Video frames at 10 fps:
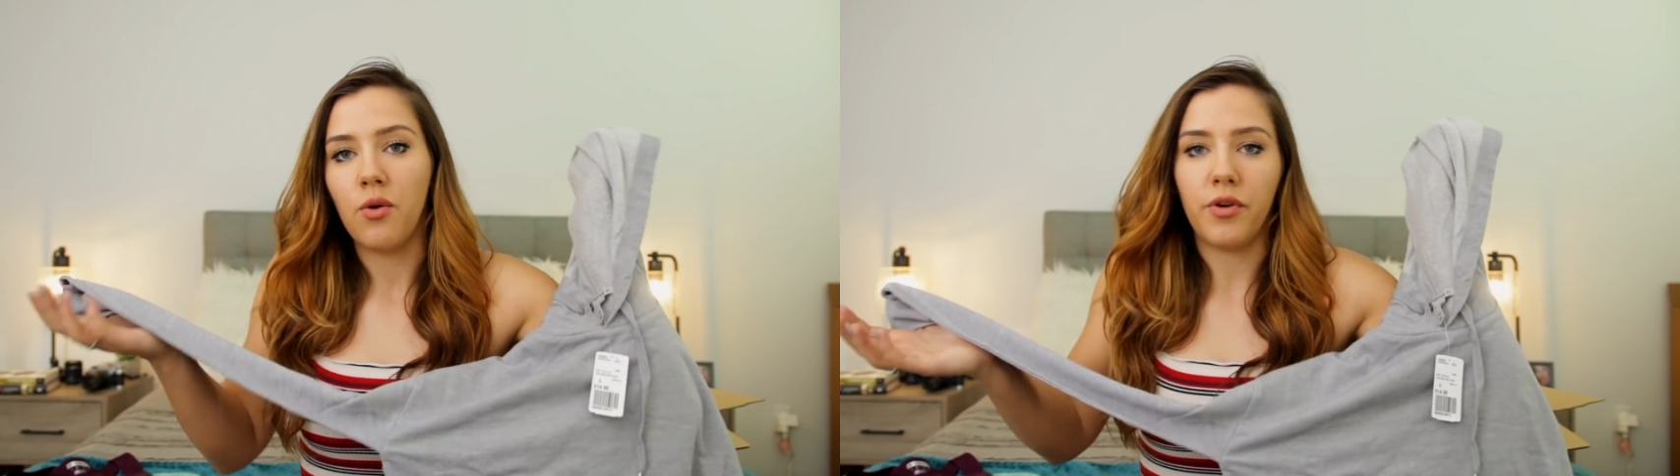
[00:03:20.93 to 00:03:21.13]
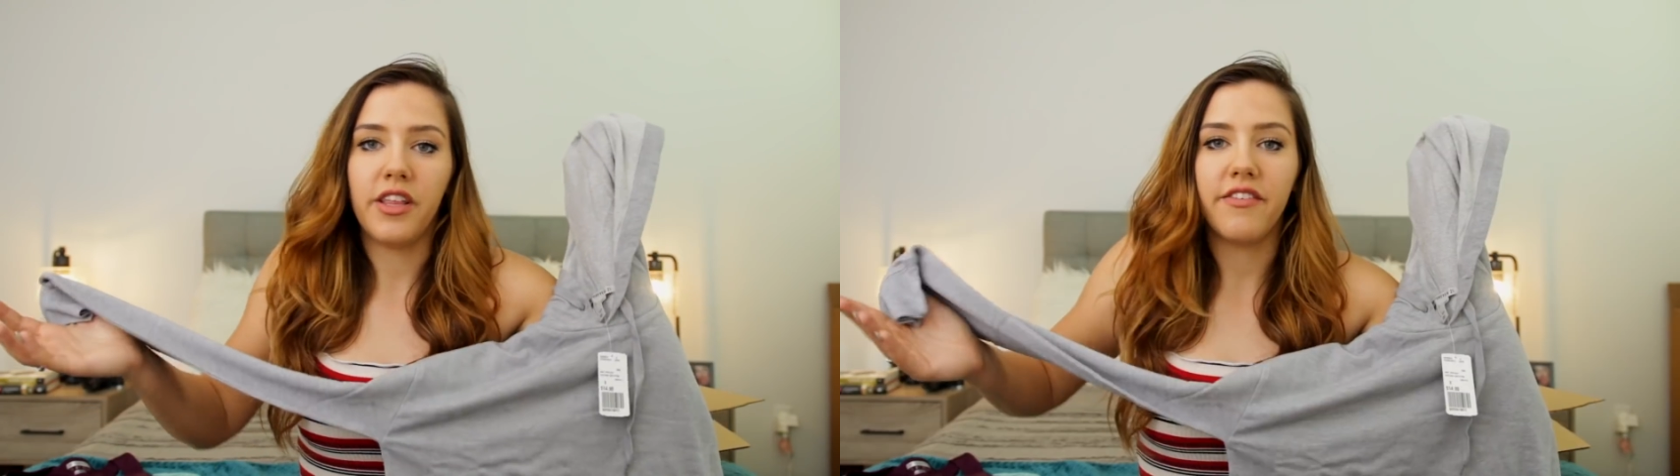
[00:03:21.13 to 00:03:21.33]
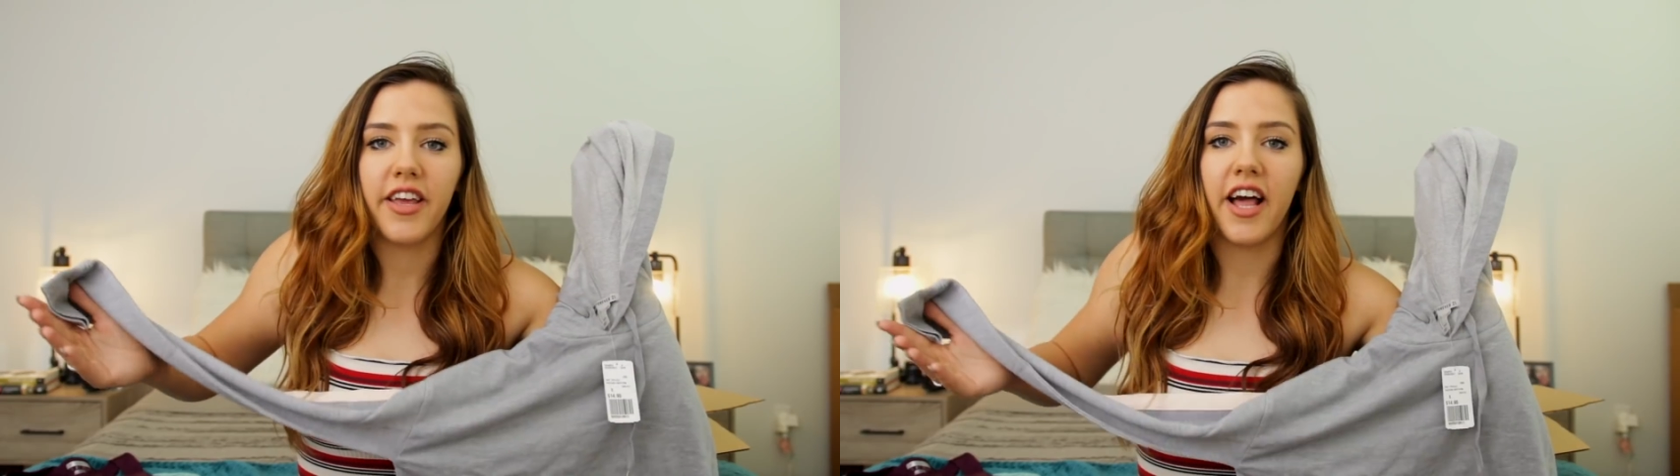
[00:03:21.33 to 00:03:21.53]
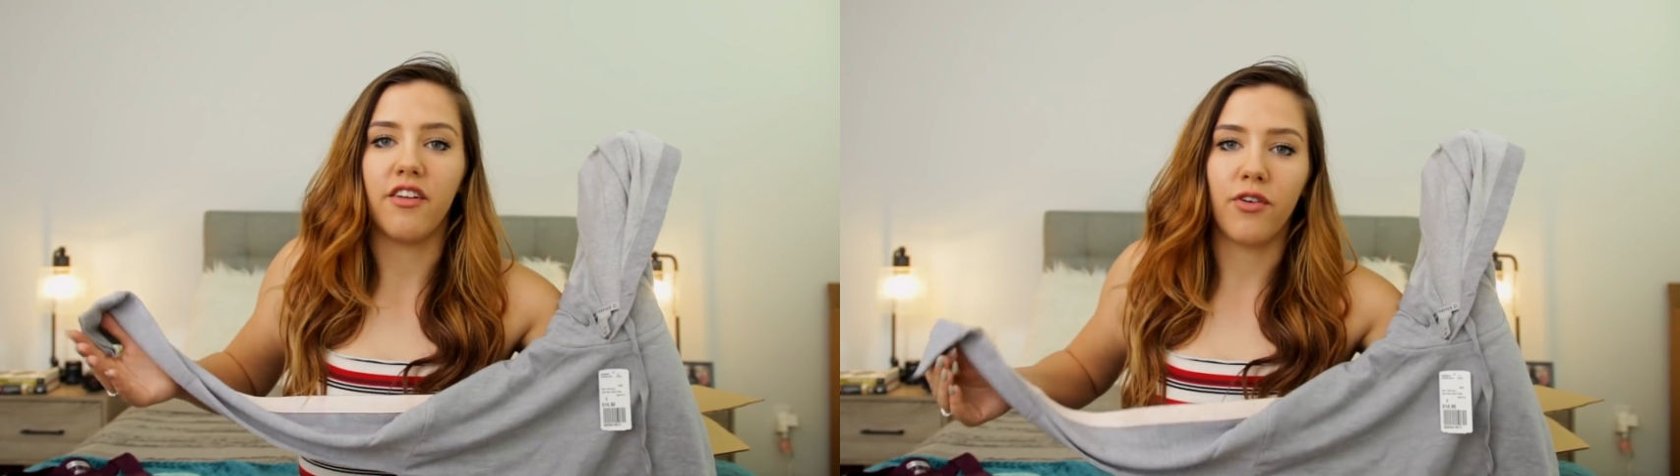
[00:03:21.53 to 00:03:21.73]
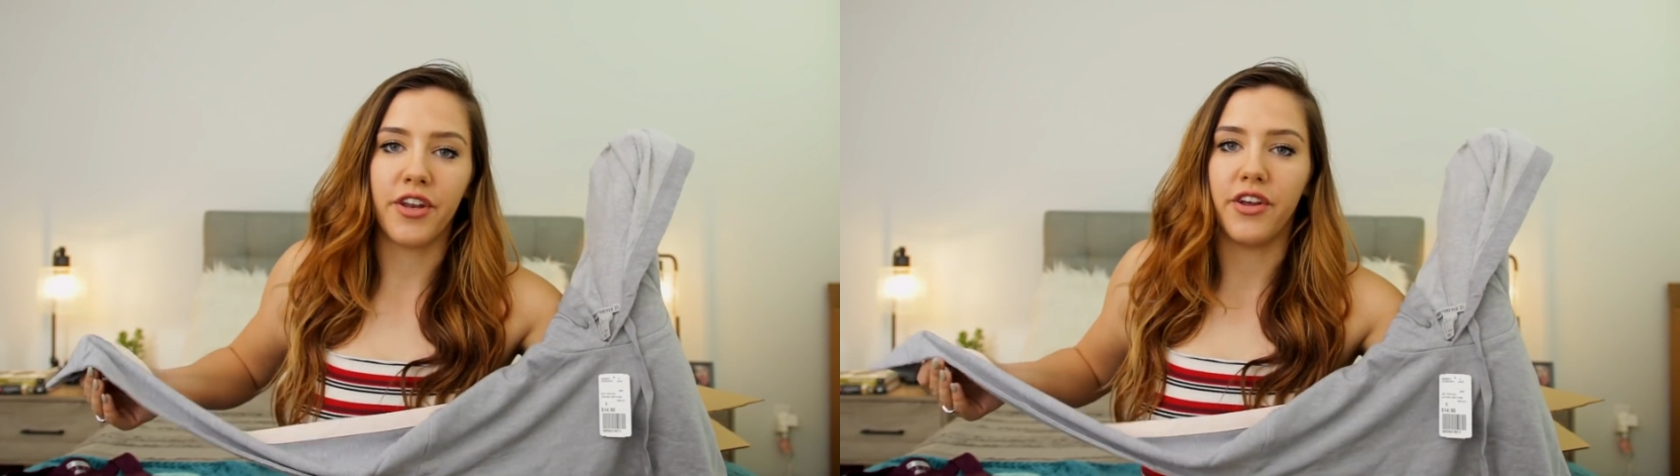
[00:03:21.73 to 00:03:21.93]
when you live in
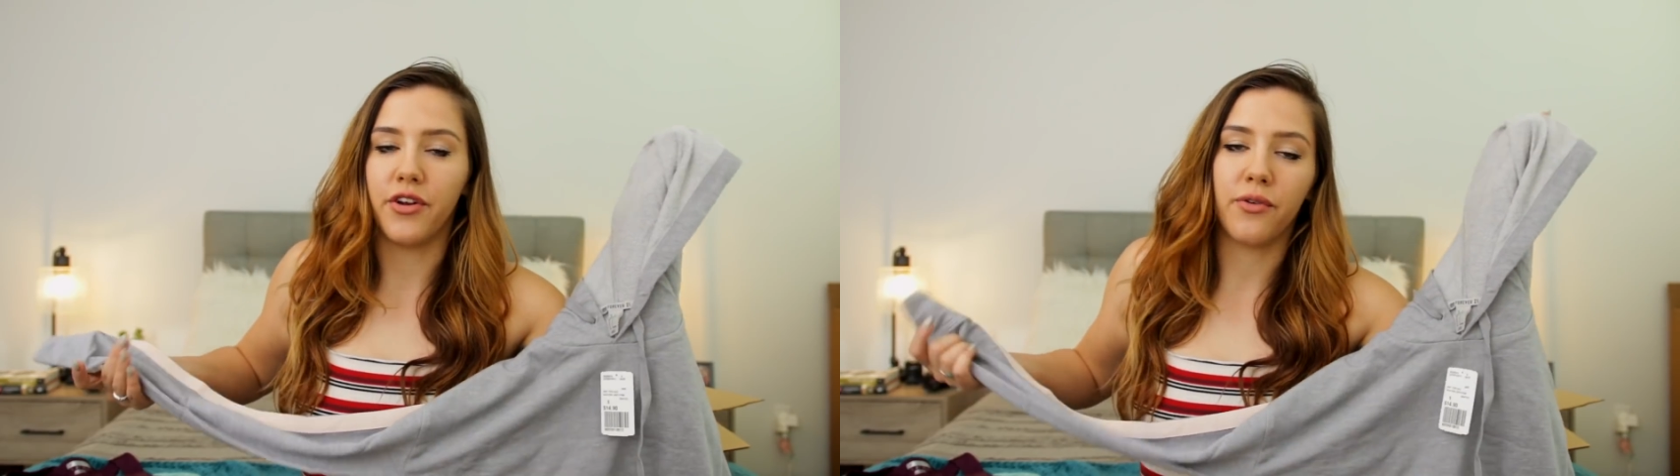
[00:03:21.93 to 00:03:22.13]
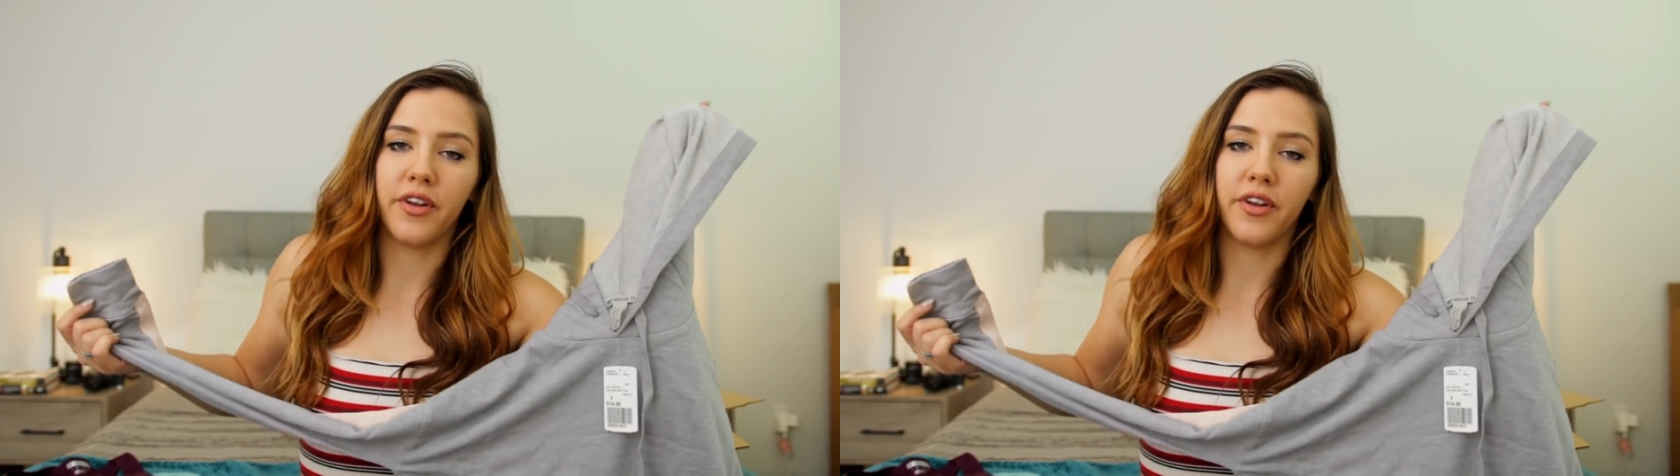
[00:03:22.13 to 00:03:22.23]
California, you don't